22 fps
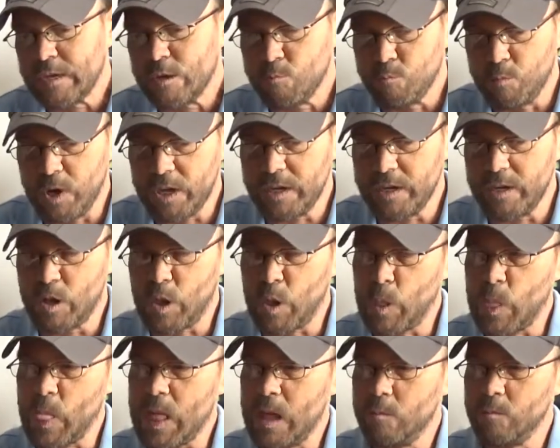But
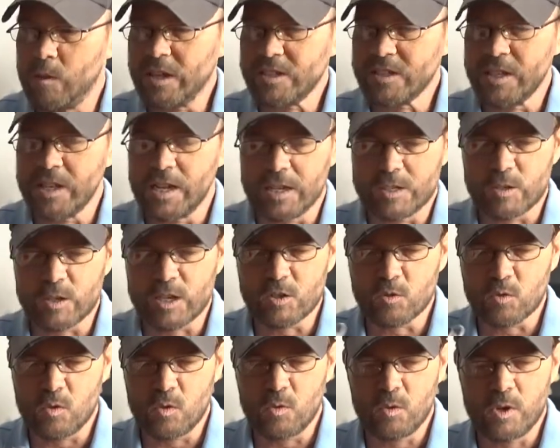that's it. I
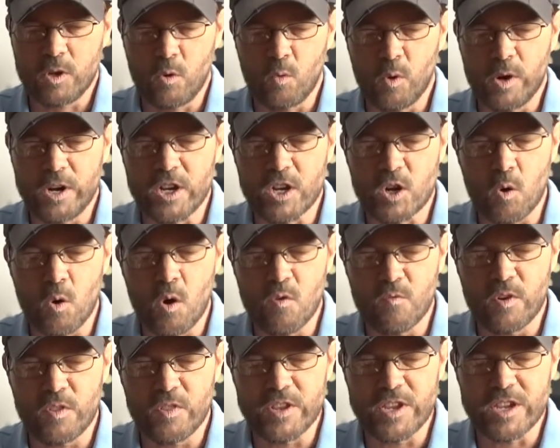just you know wanted to go
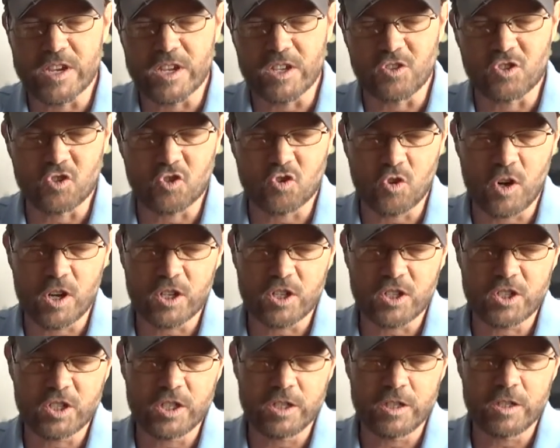over the
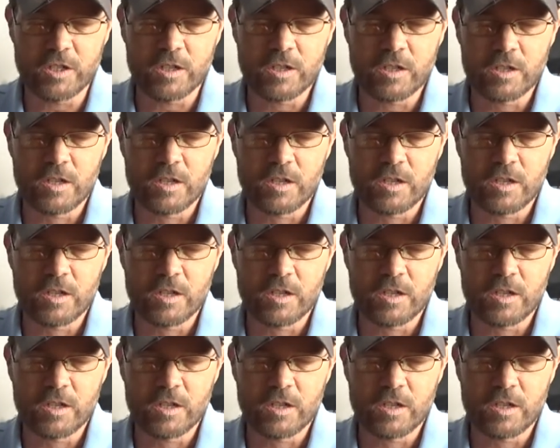construction